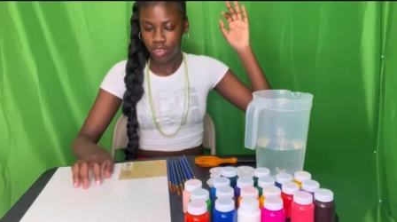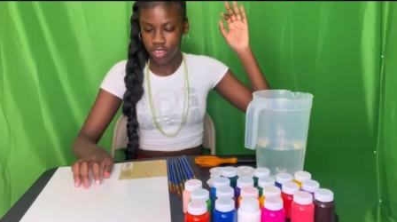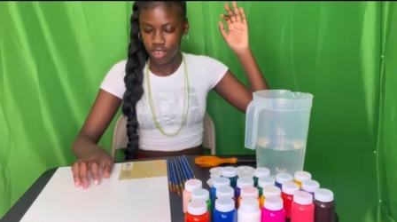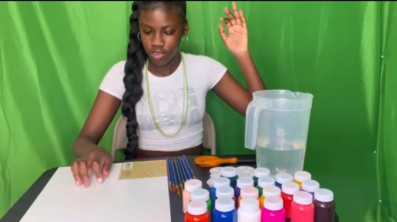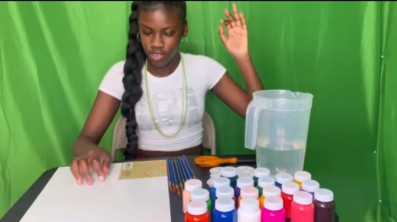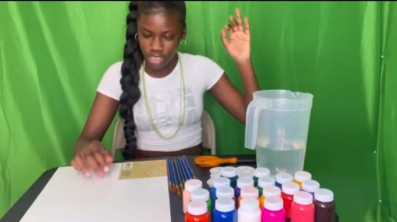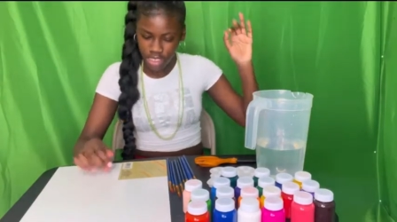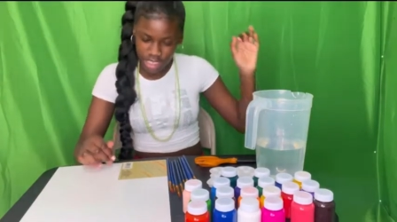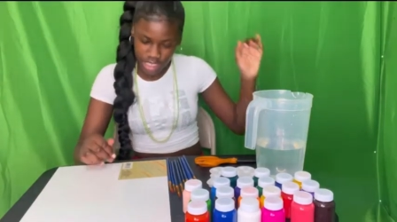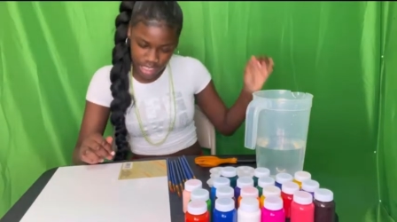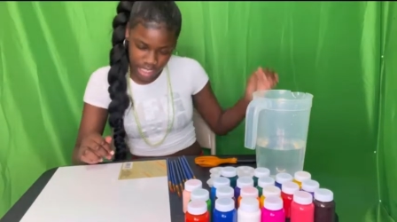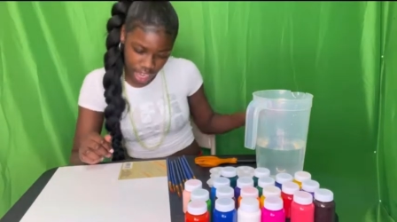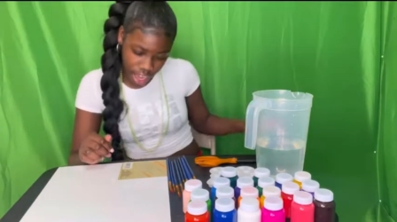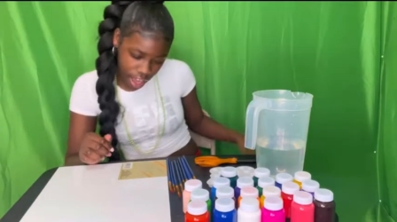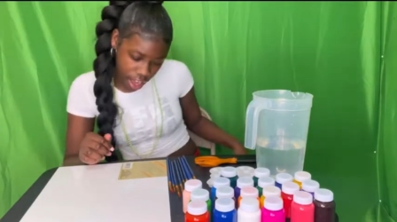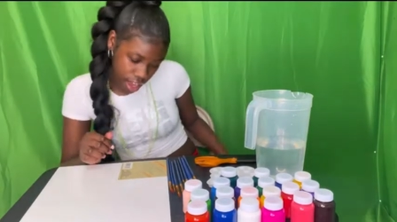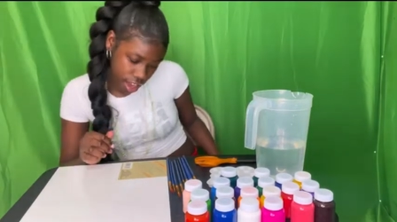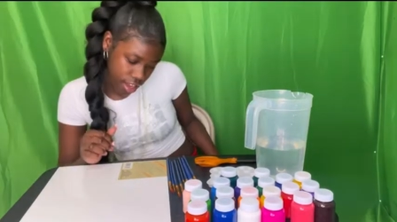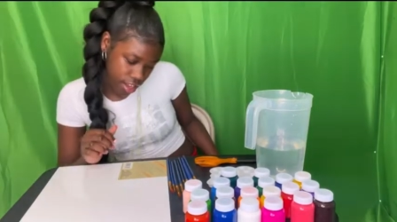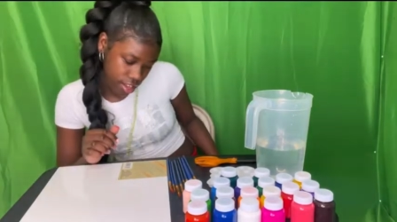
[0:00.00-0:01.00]
what's this
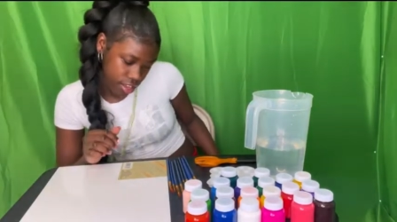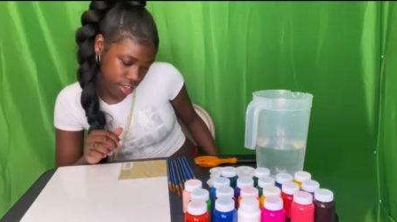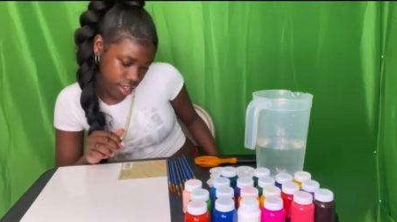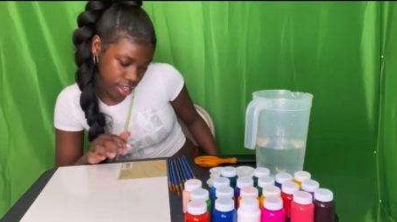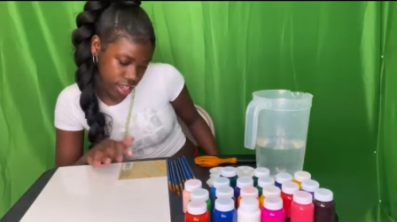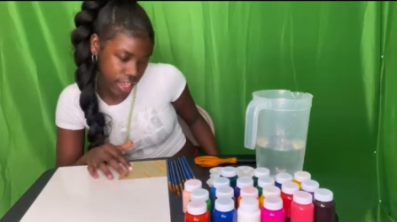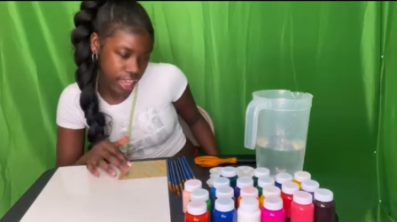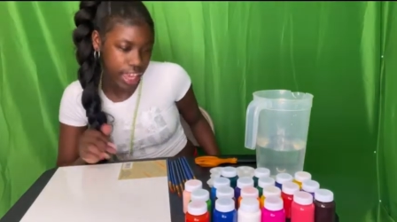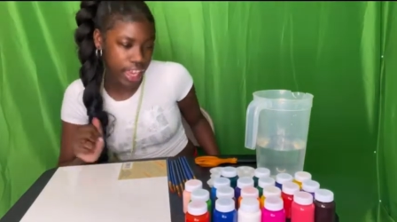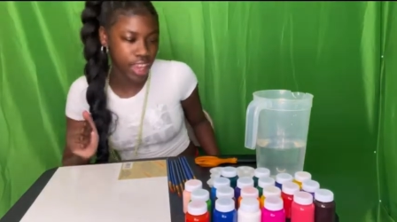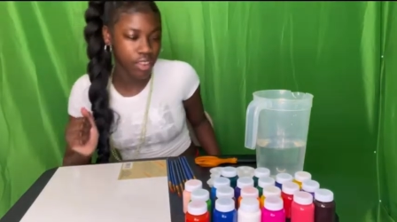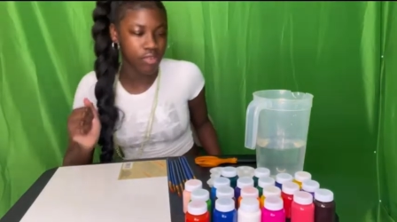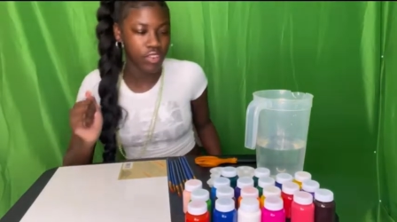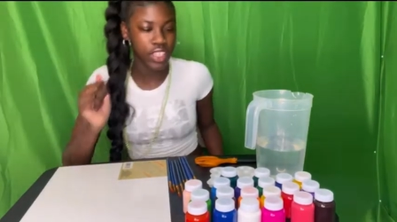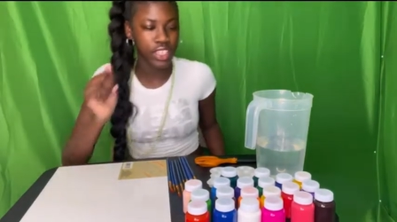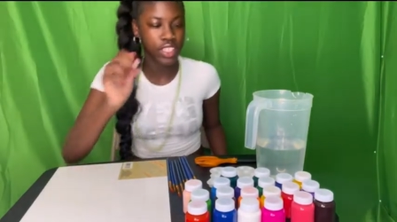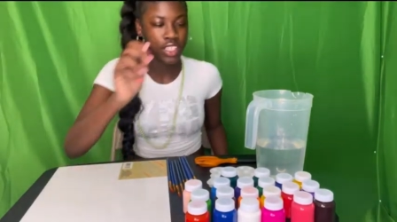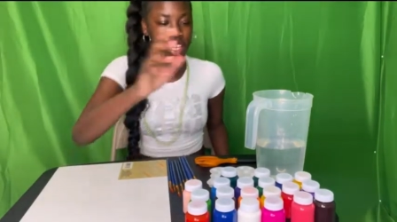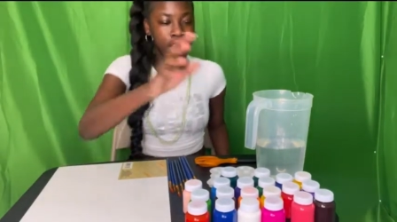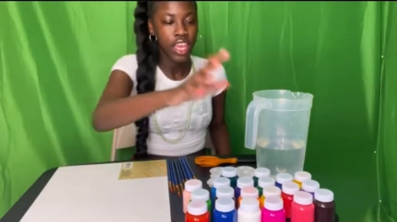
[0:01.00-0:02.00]
called?
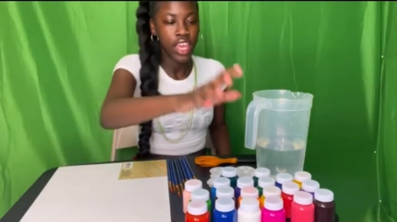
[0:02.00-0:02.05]
Canvas?